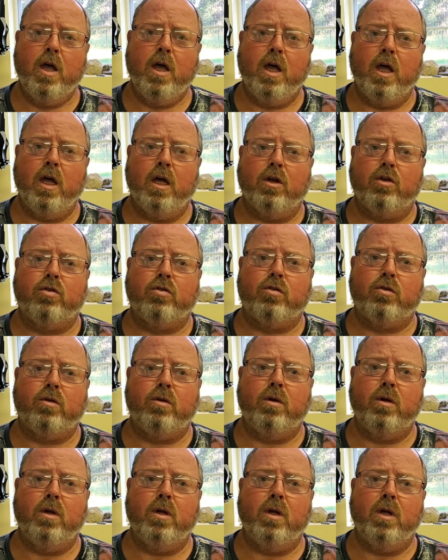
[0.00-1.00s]
It's
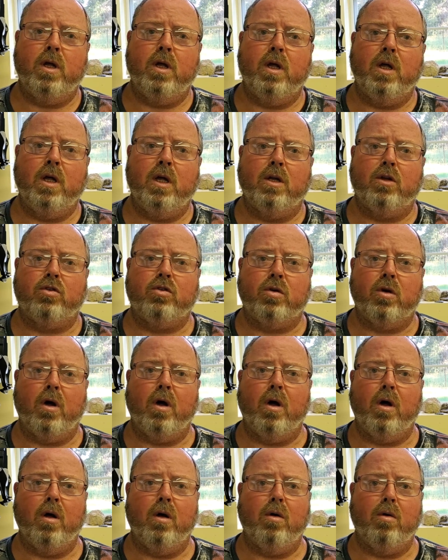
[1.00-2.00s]

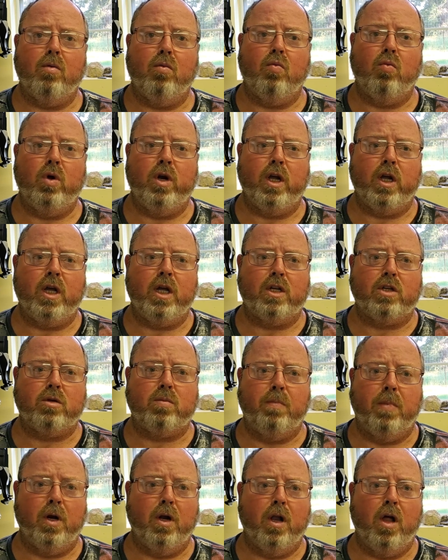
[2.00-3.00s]
when it gets
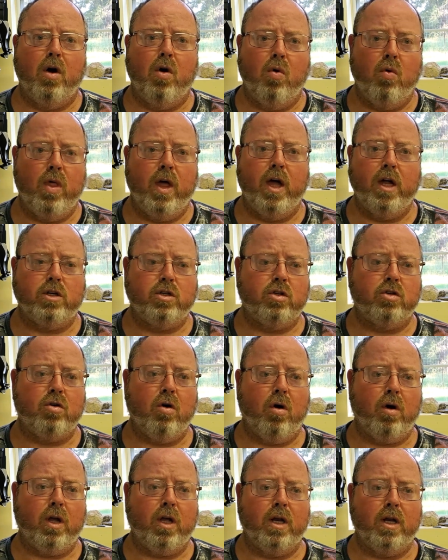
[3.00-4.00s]
below that, you
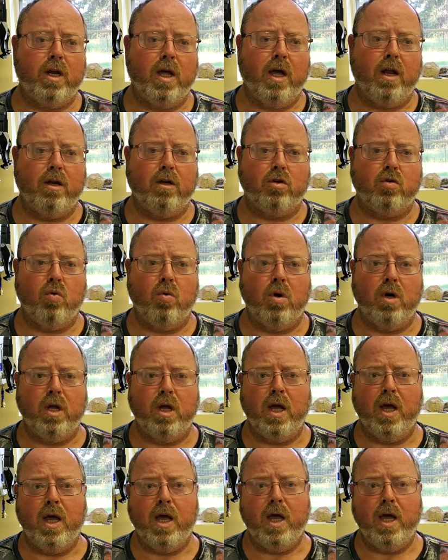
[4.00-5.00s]
start getting down to
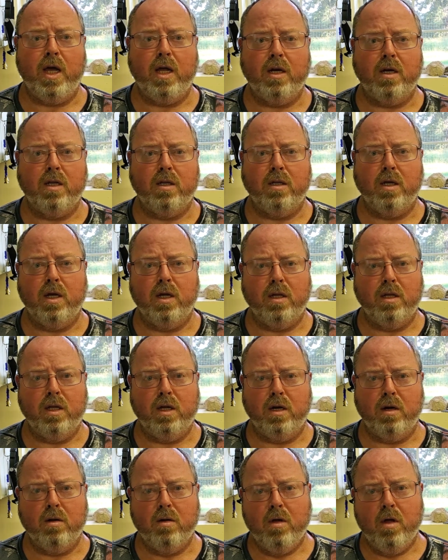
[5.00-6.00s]
28, and
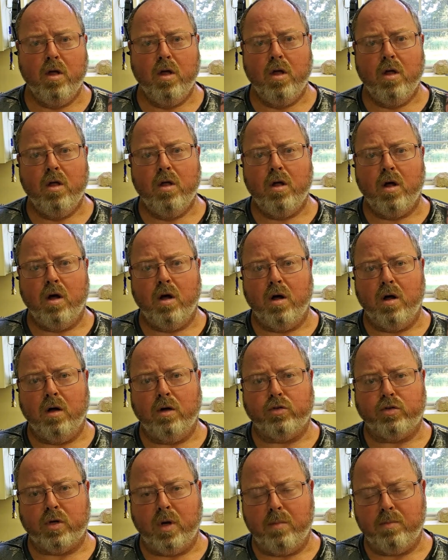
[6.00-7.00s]
then
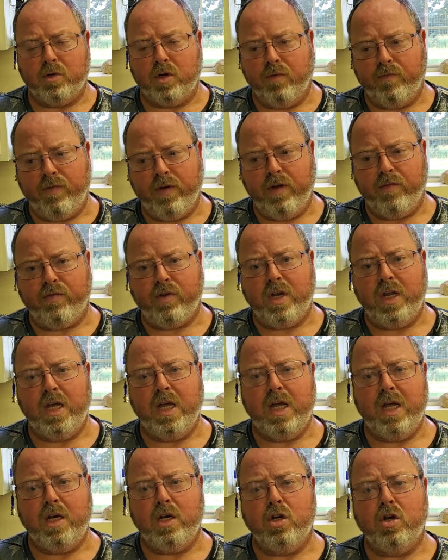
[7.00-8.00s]
some's at
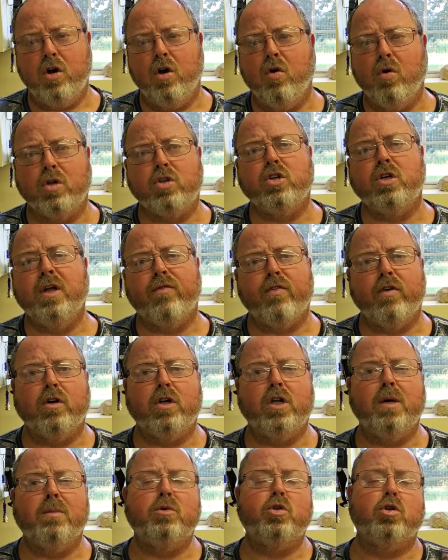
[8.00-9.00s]
15. You know, it's different
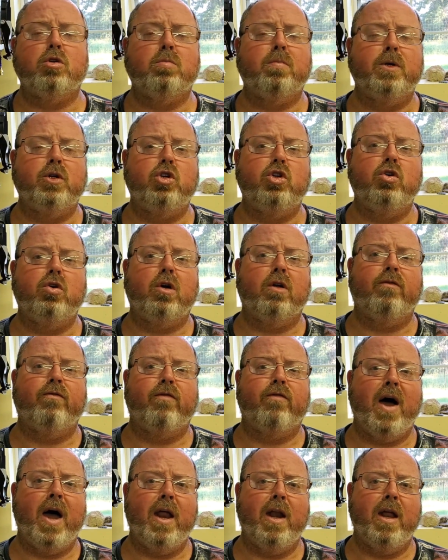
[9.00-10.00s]
temperatures, but you can
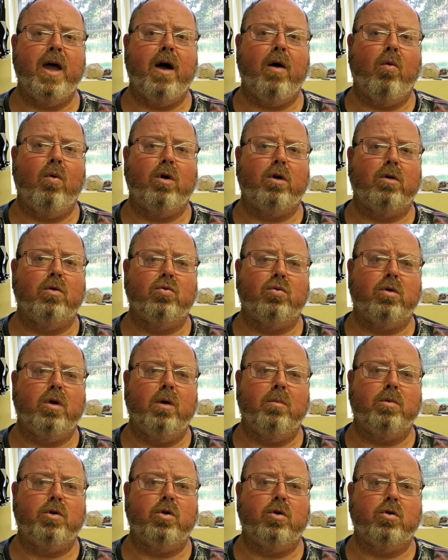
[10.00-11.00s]
find out what those
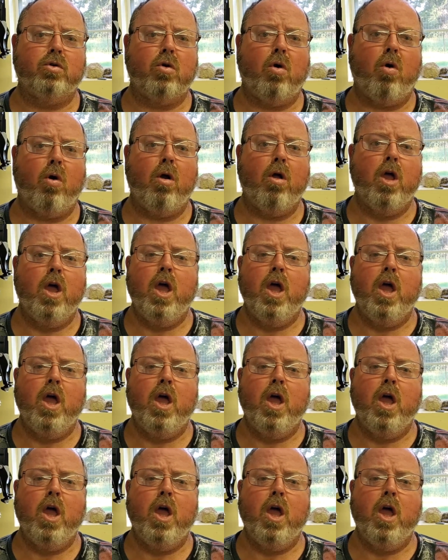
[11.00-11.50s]
temperatures are.